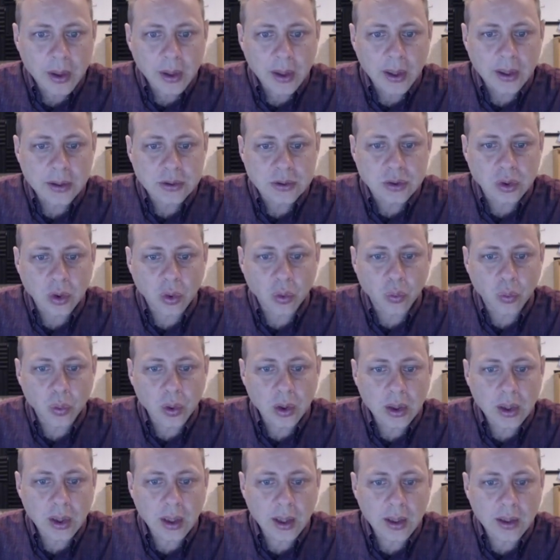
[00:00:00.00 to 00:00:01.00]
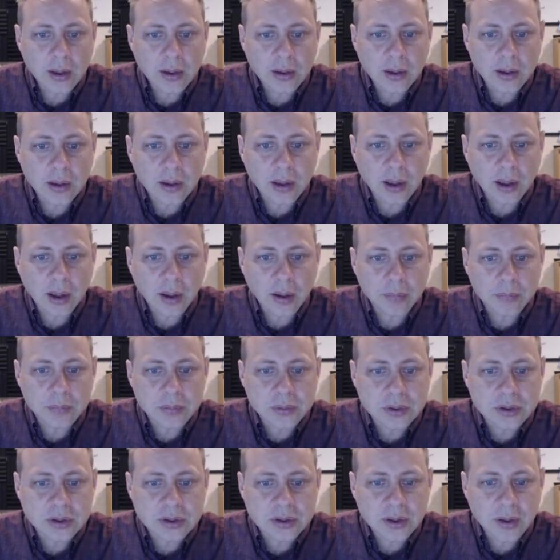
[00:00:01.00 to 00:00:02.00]
And so we ended up
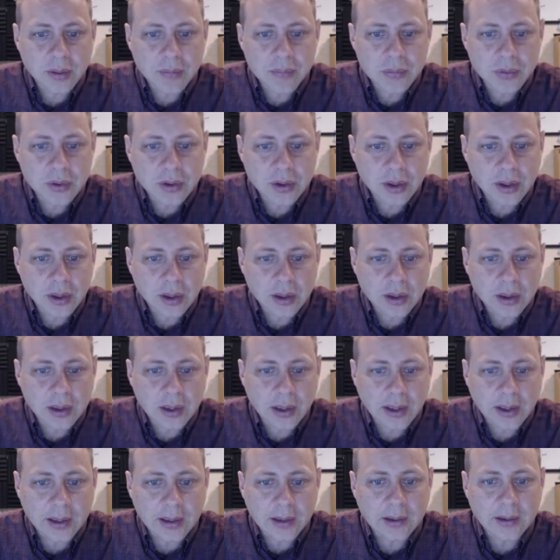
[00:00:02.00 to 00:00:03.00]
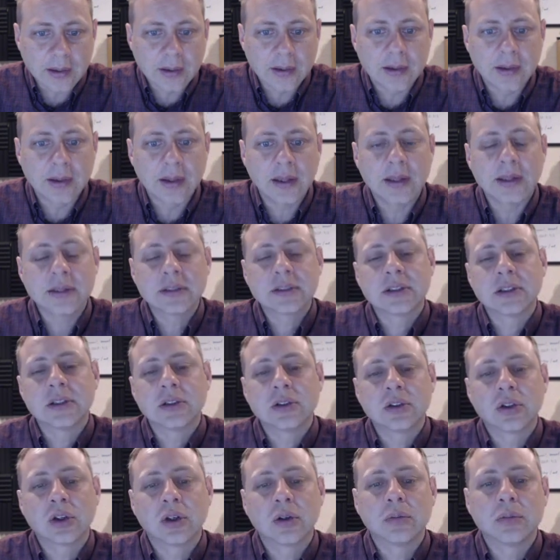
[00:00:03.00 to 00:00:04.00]
something like this in
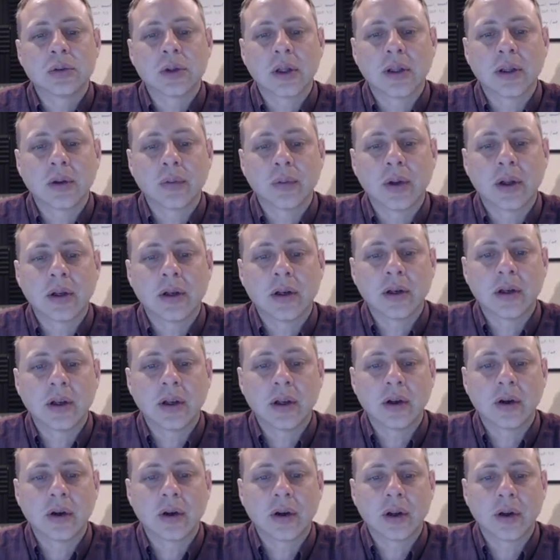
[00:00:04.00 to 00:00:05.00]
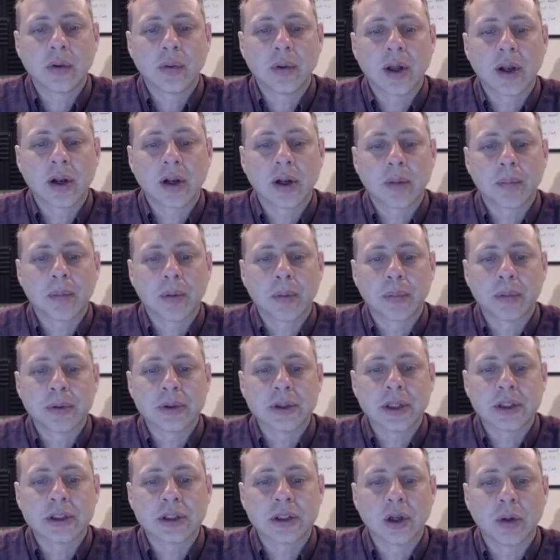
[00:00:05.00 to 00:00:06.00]
terms, I think we ended here. Here we had
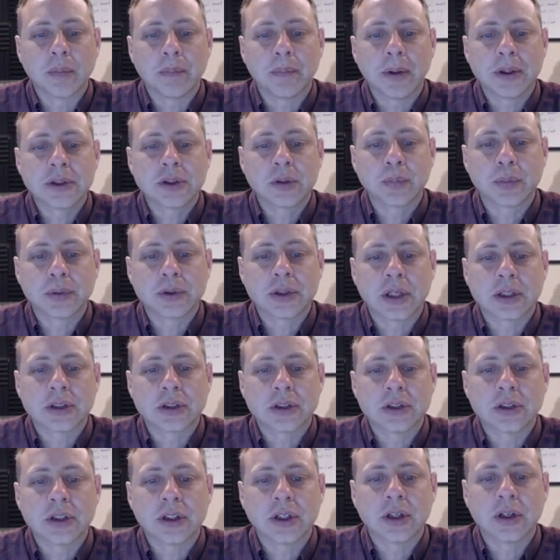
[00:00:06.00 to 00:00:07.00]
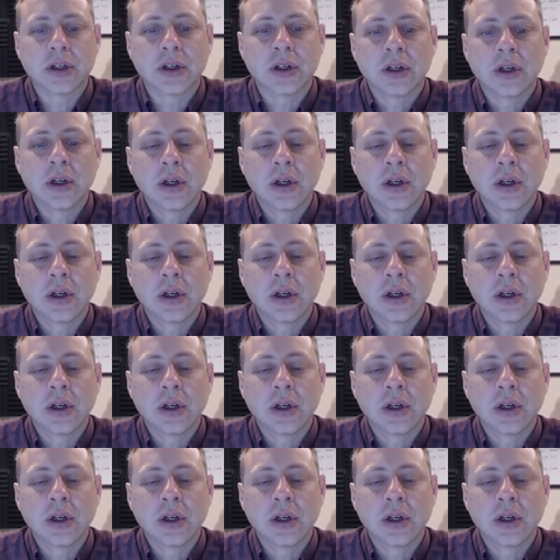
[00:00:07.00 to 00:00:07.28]
a bunch of projections here,